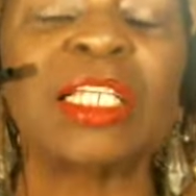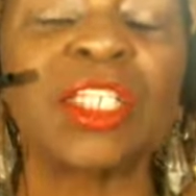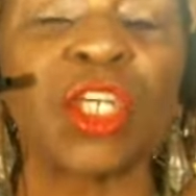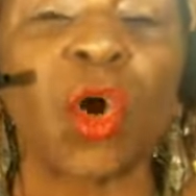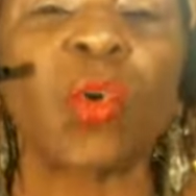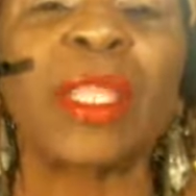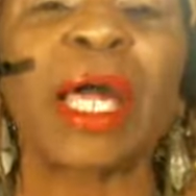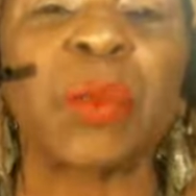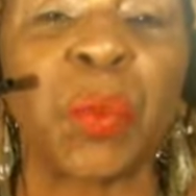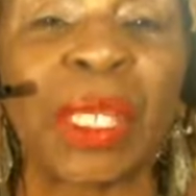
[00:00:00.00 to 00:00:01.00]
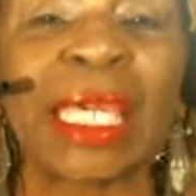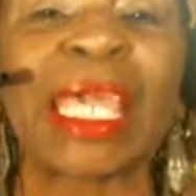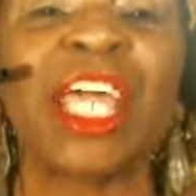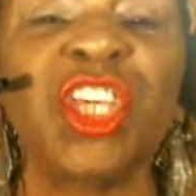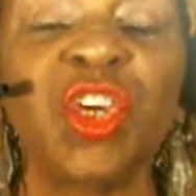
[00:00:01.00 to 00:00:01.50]
so that we
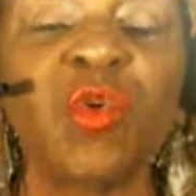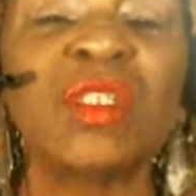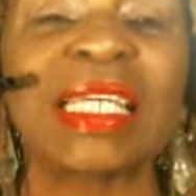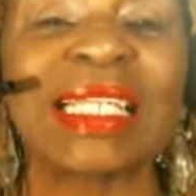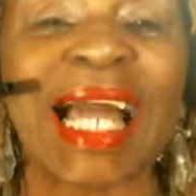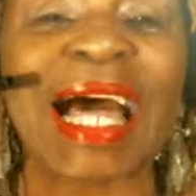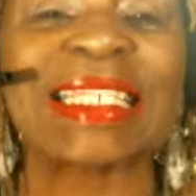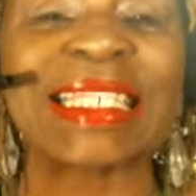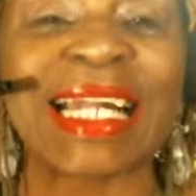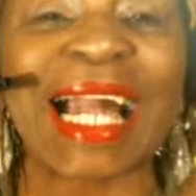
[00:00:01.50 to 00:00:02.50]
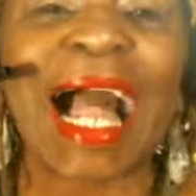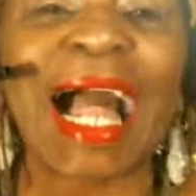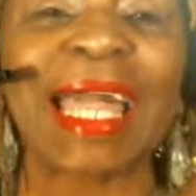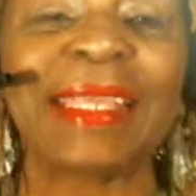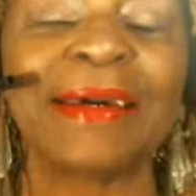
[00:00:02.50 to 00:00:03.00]
can use it as a
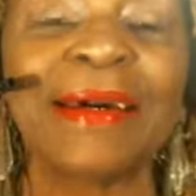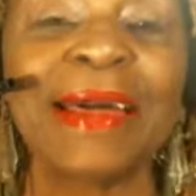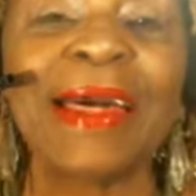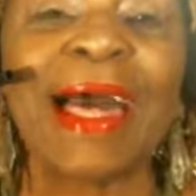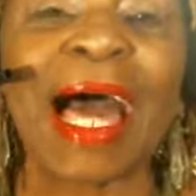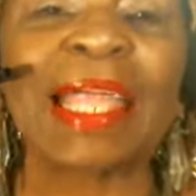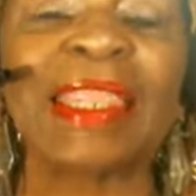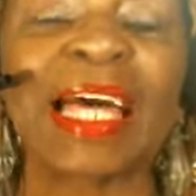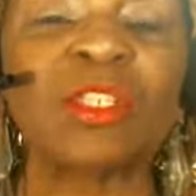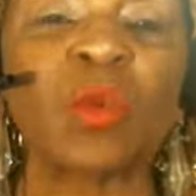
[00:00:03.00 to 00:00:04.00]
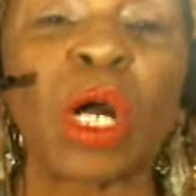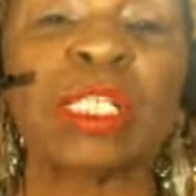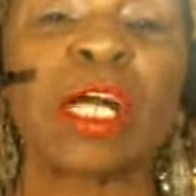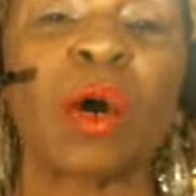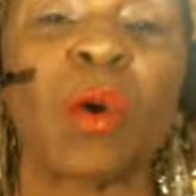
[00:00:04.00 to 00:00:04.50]
guide. And that's
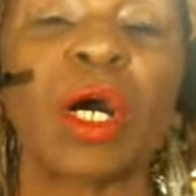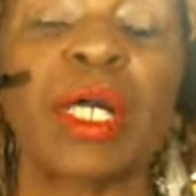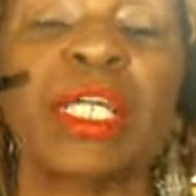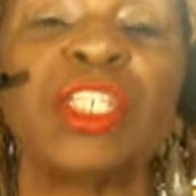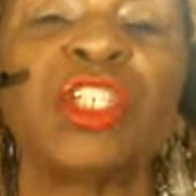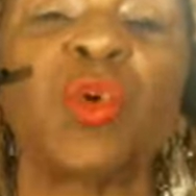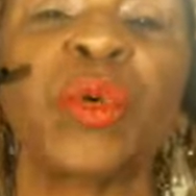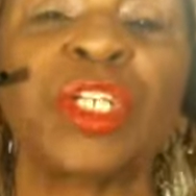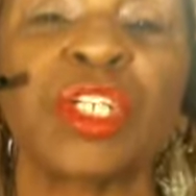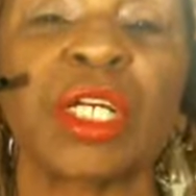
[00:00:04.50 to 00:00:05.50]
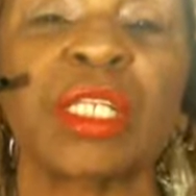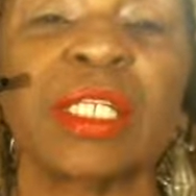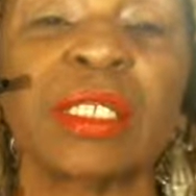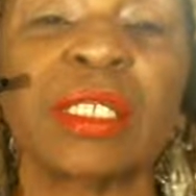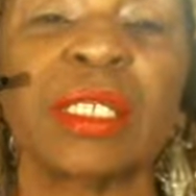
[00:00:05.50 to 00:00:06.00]
what our
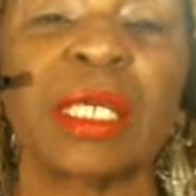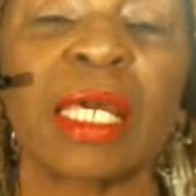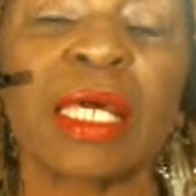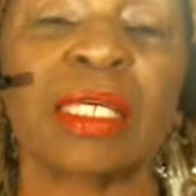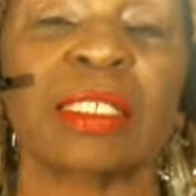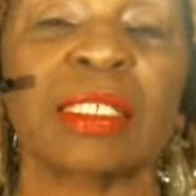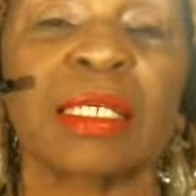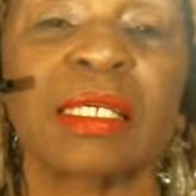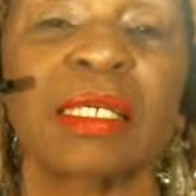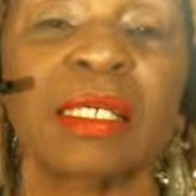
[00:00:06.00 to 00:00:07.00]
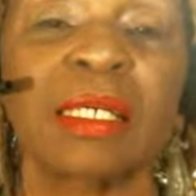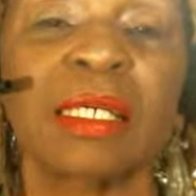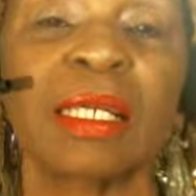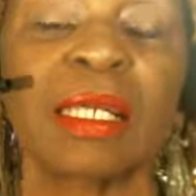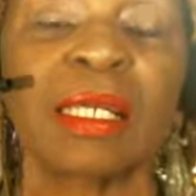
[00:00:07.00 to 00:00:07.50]
intuition is.
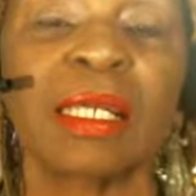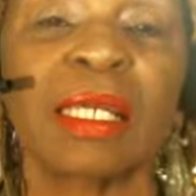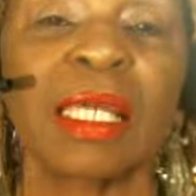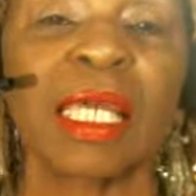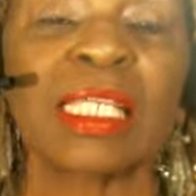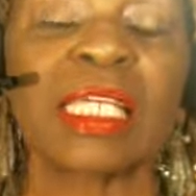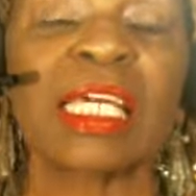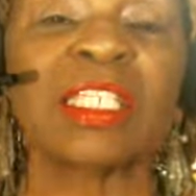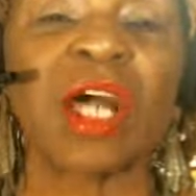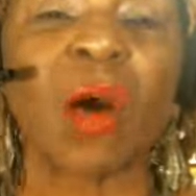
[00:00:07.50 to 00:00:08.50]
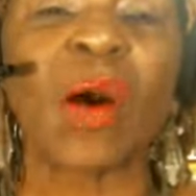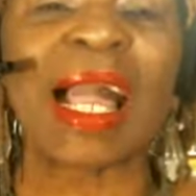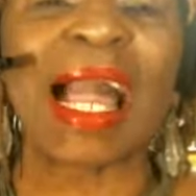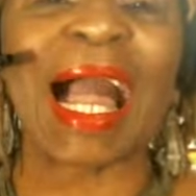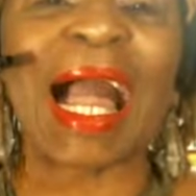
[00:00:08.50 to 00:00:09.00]
It is our
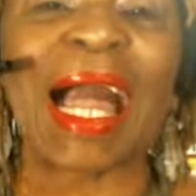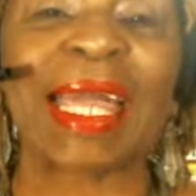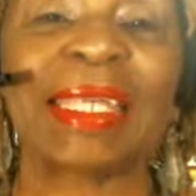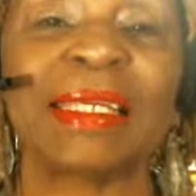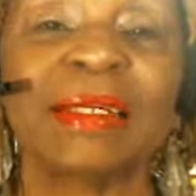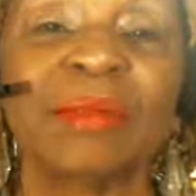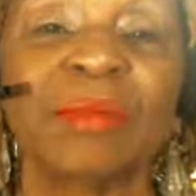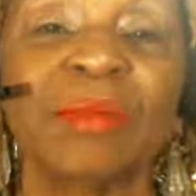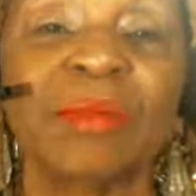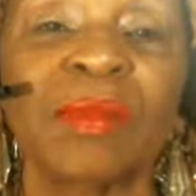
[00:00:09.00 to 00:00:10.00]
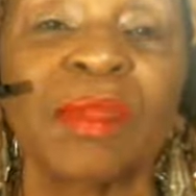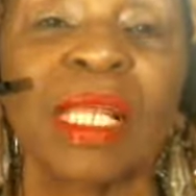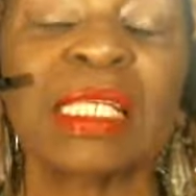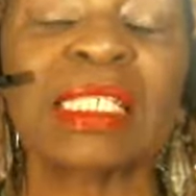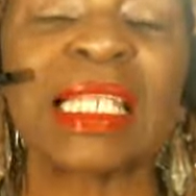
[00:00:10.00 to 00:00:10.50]
guide.
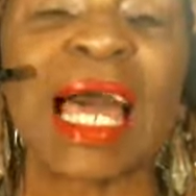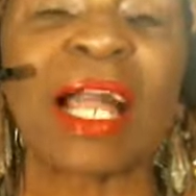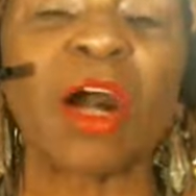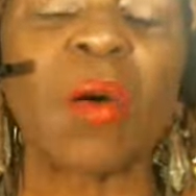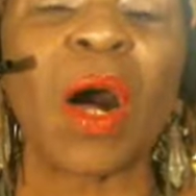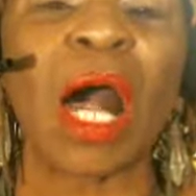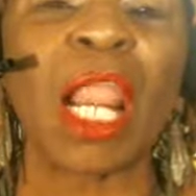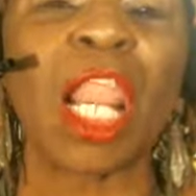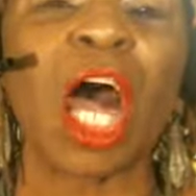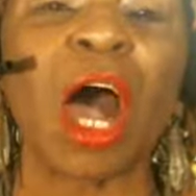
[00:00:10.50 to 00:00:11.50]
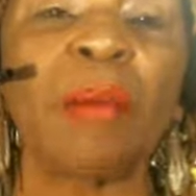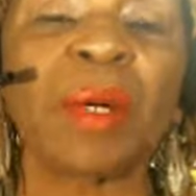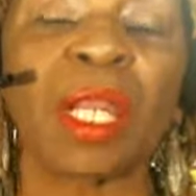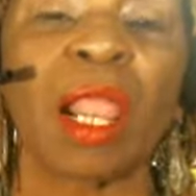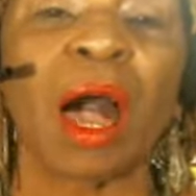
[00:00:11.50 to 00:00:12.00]
It's like our
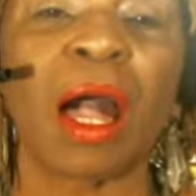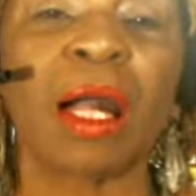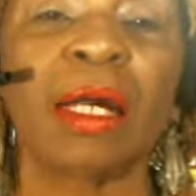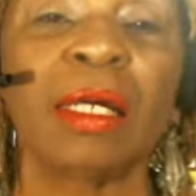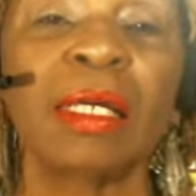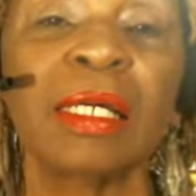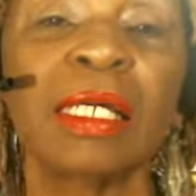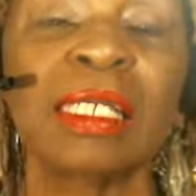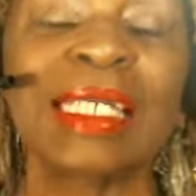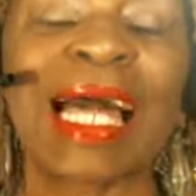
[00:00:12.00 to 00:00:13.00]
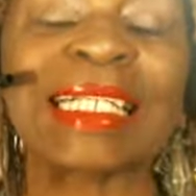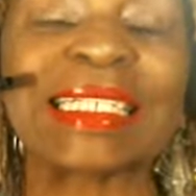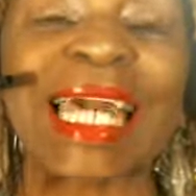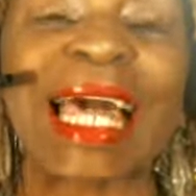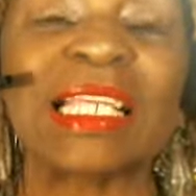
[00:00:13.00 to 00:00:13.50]
alarm clock
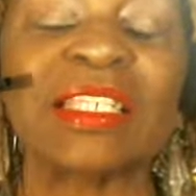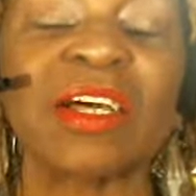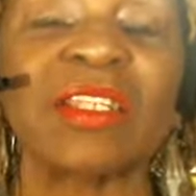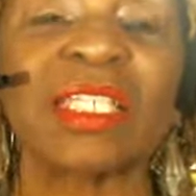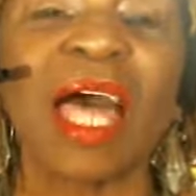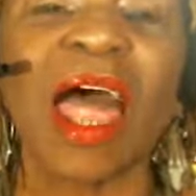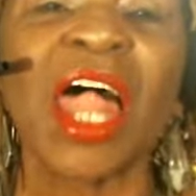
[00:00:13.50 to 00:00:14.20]
that tells us